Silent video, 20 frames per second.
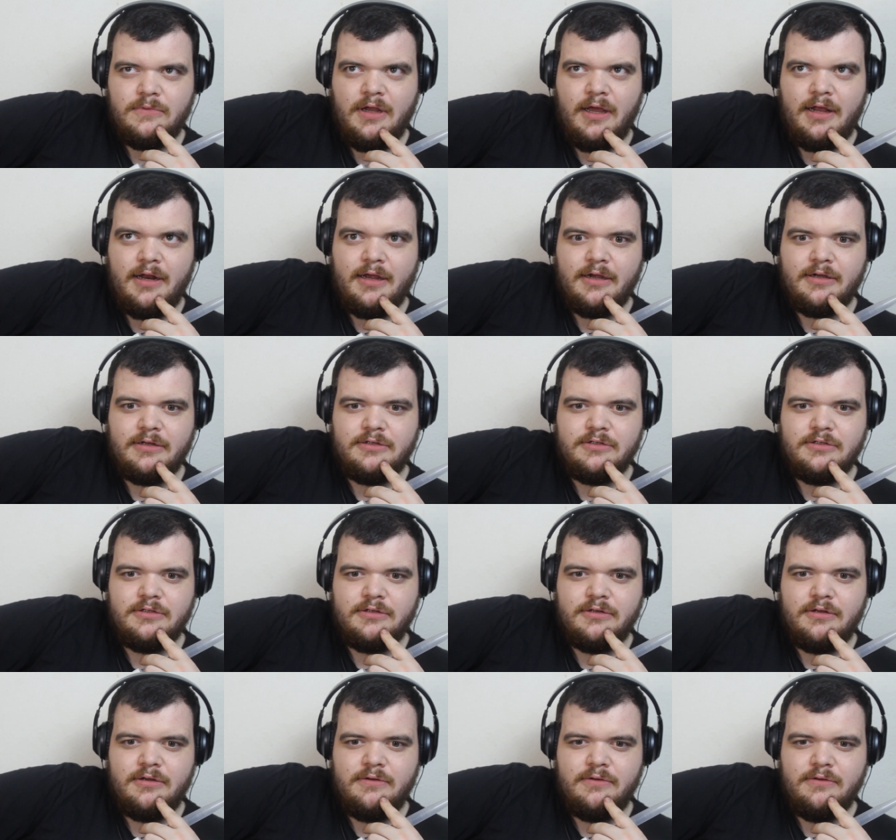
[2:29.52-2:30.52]
and I could
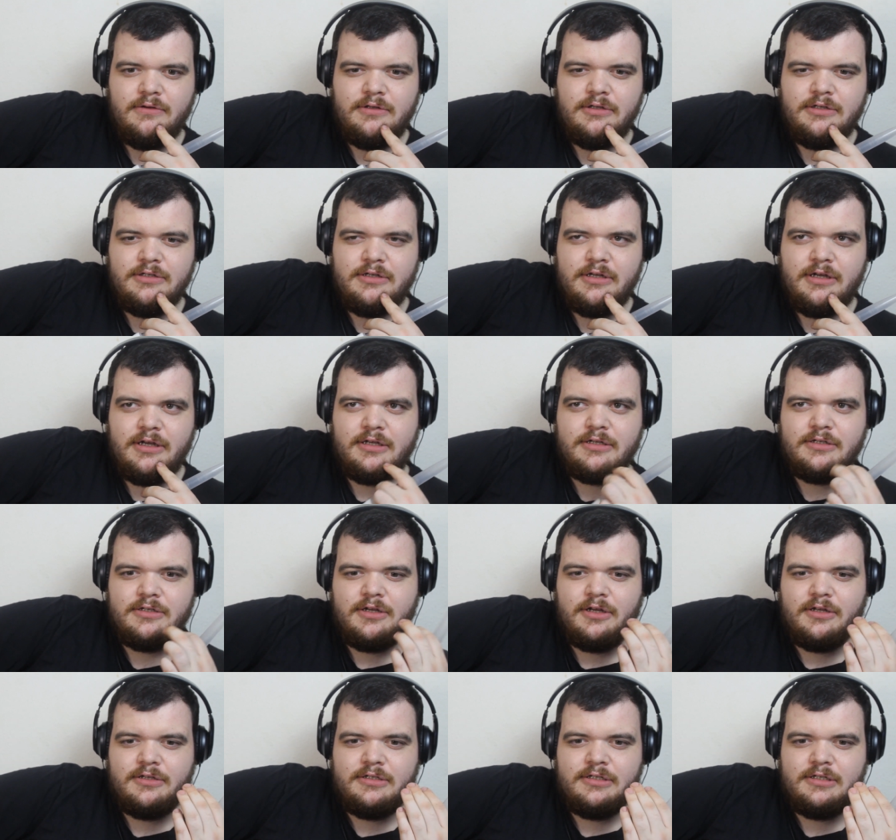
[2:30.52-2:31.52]
slowly see it
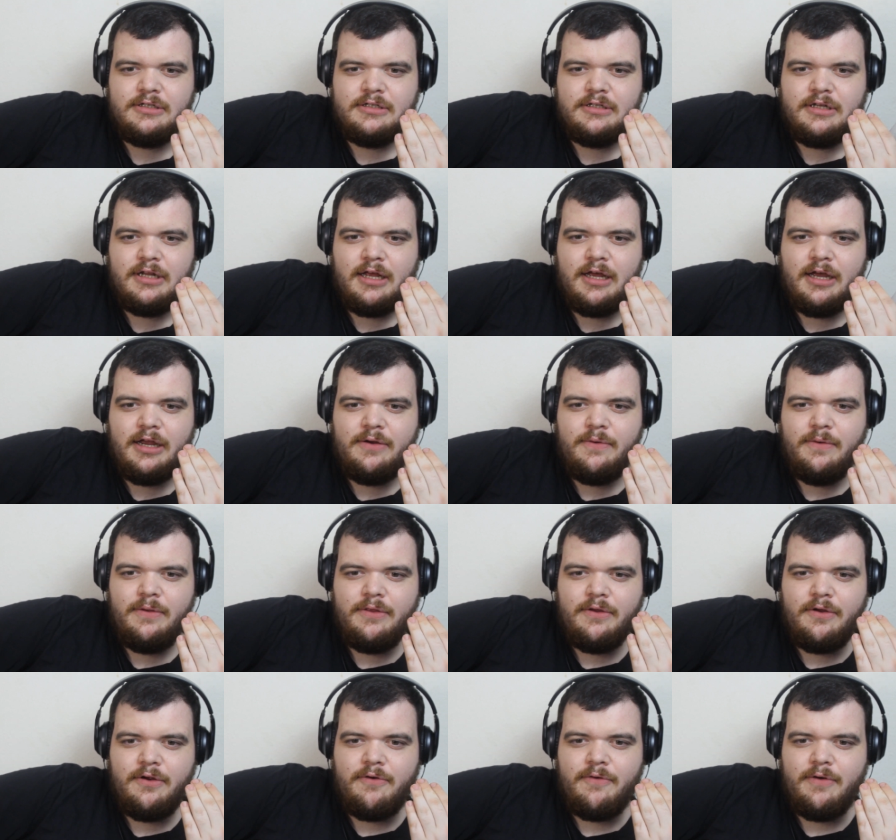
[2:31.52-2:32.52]
start to slide
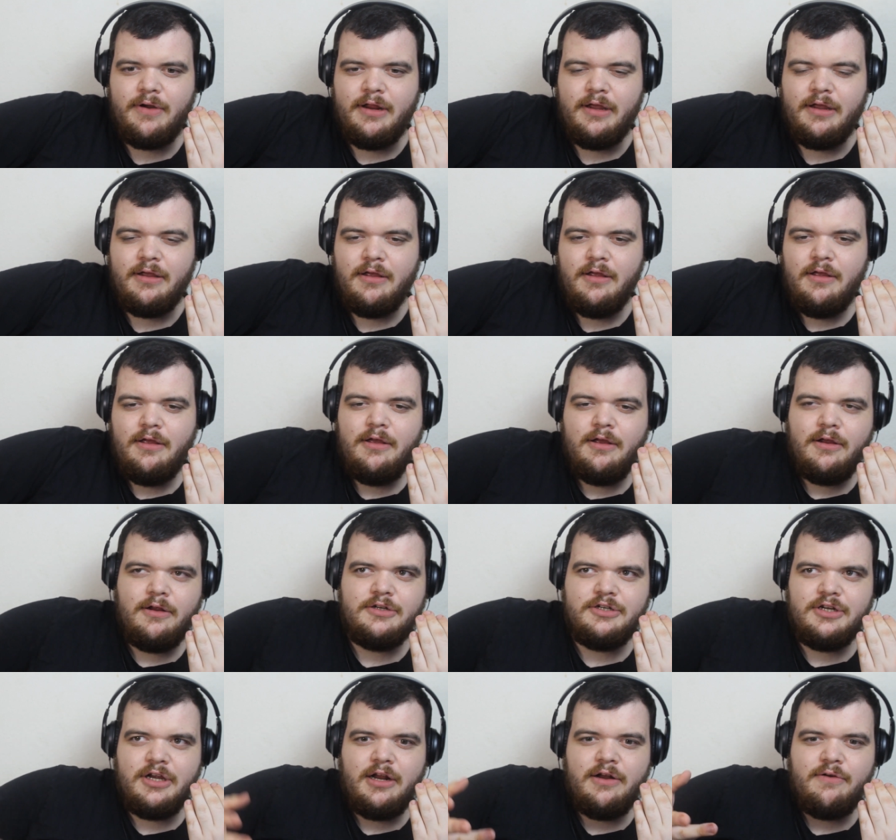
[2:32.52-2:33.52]
with her in it,
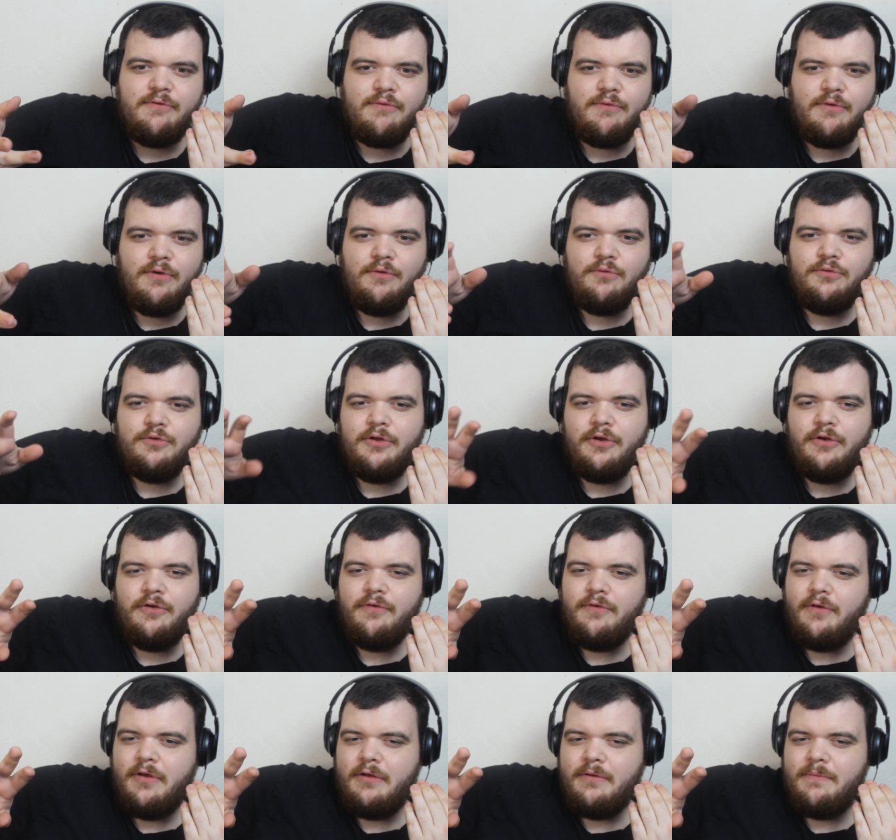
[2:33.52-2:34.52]
because she kind of rolled
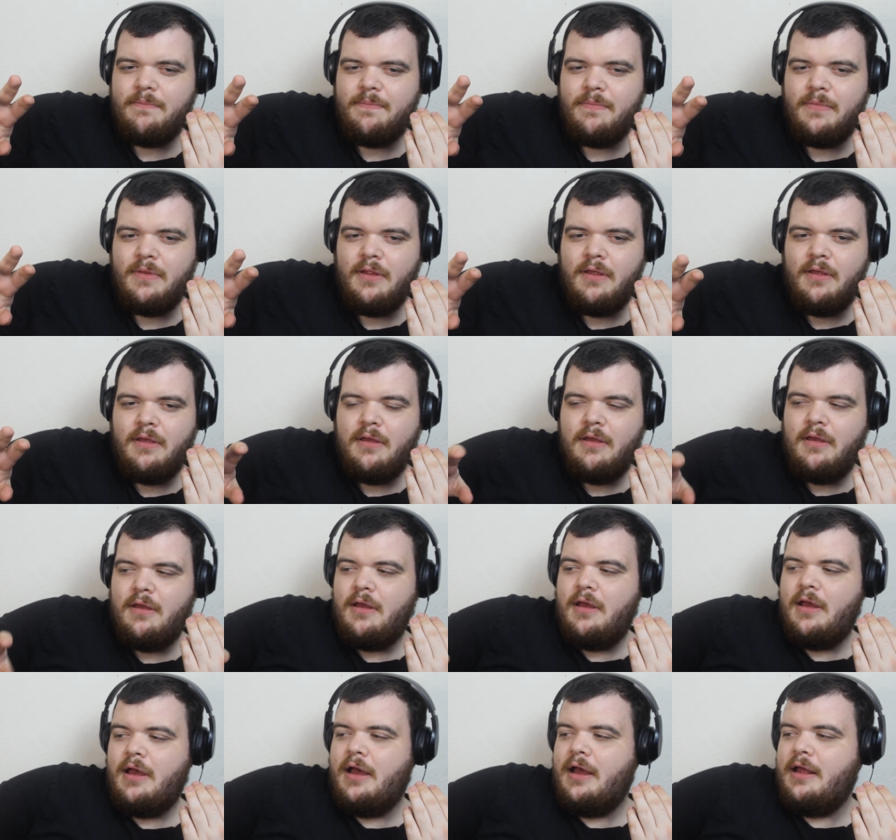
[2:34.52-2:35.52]
over,
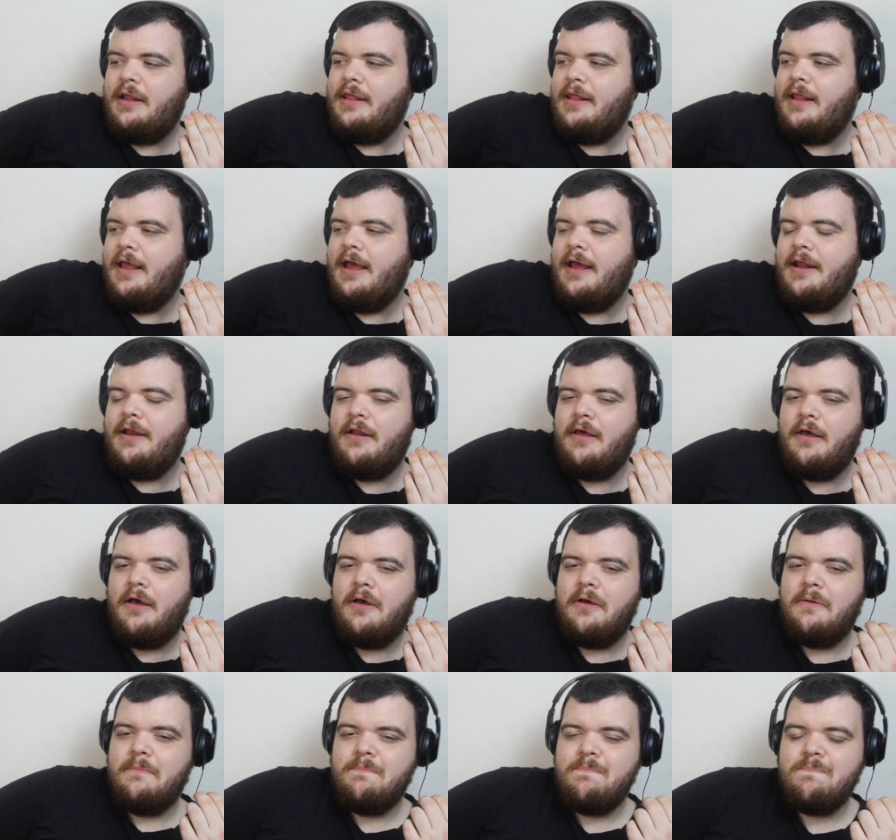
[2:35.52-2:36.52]
and then
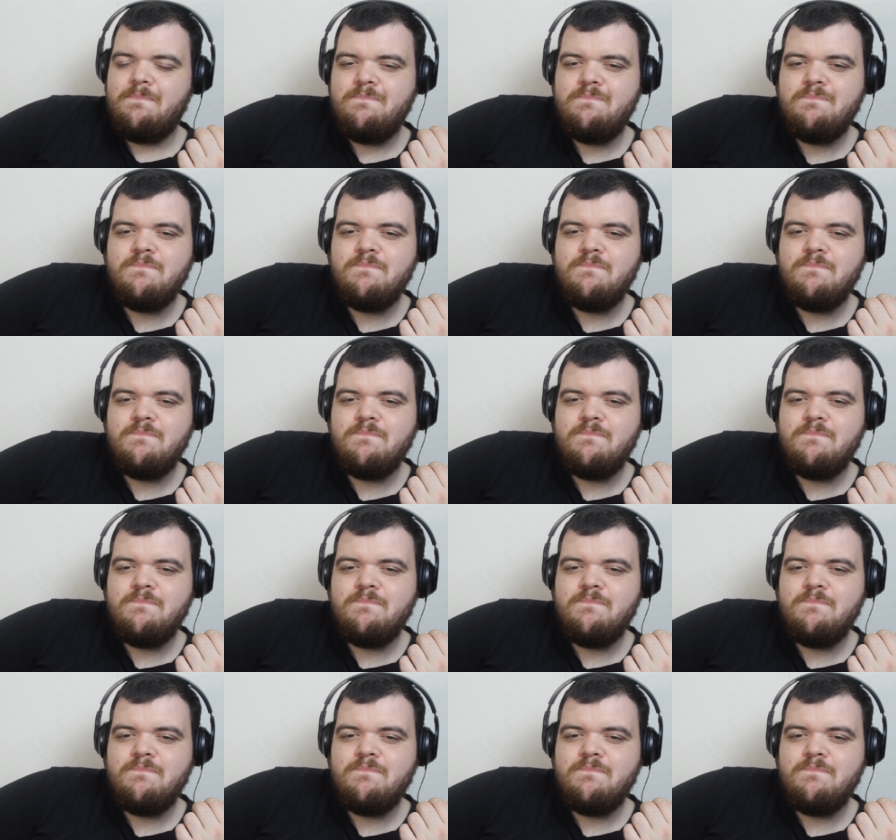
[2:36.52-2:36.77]
um,